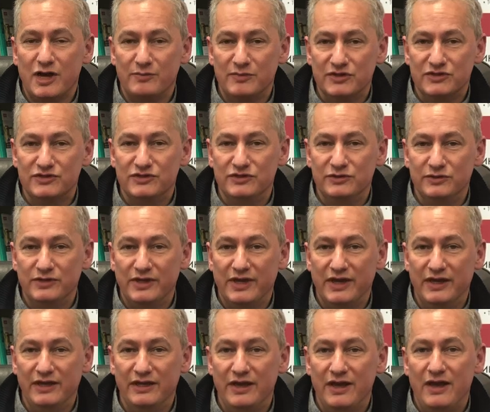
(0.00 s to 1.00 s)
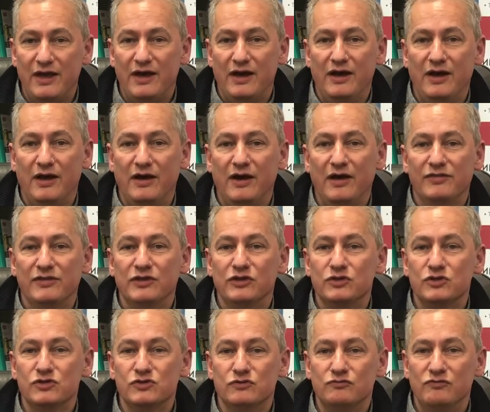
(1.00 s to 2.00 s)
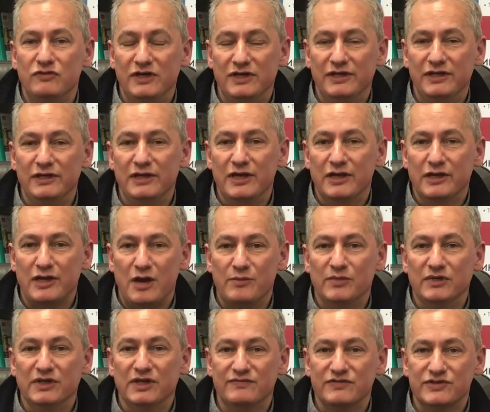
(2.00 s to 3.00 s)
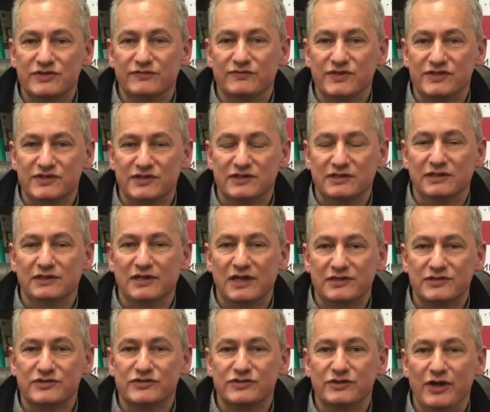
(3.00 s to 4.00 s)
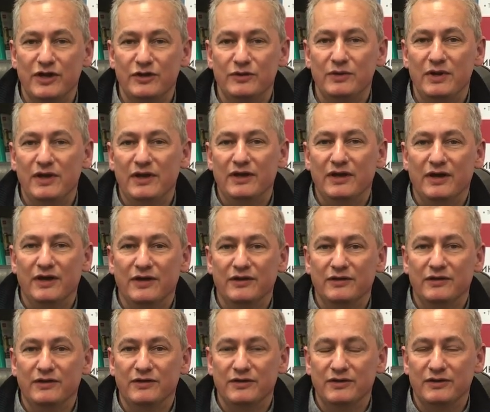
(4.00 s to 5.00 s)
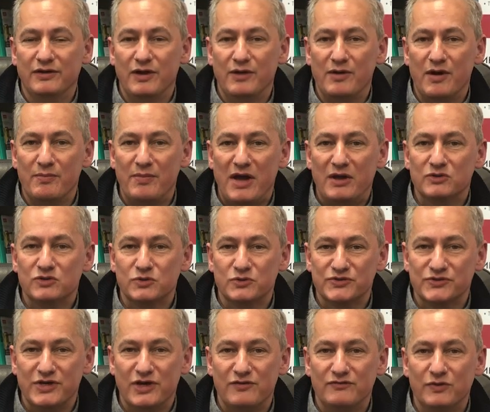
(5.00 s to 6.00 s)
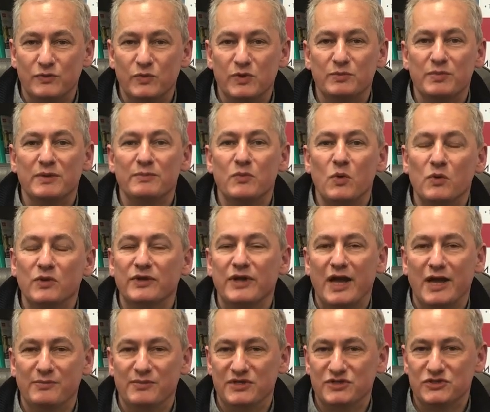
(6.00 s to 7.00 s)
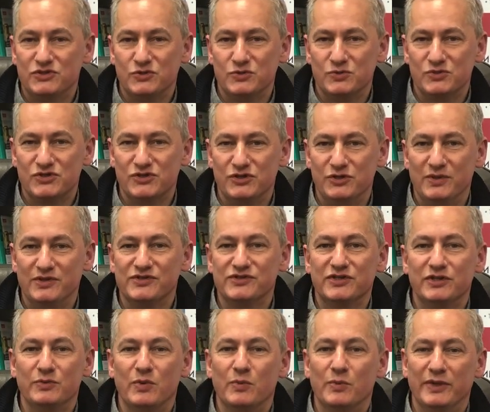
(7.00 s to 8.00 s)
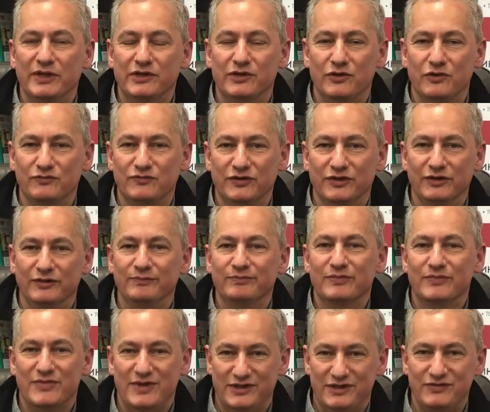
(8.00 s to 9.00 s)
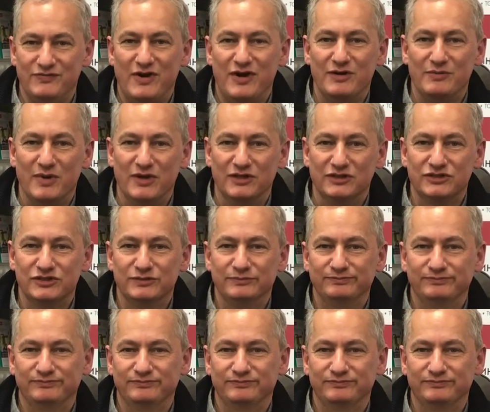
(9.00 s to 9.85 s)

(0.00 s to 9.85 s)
coming to the UK, I think you should really come and give us a visit and let us know about yourself, and we'd be more than happy to talk to you and see what we can offer you. Thank you very much.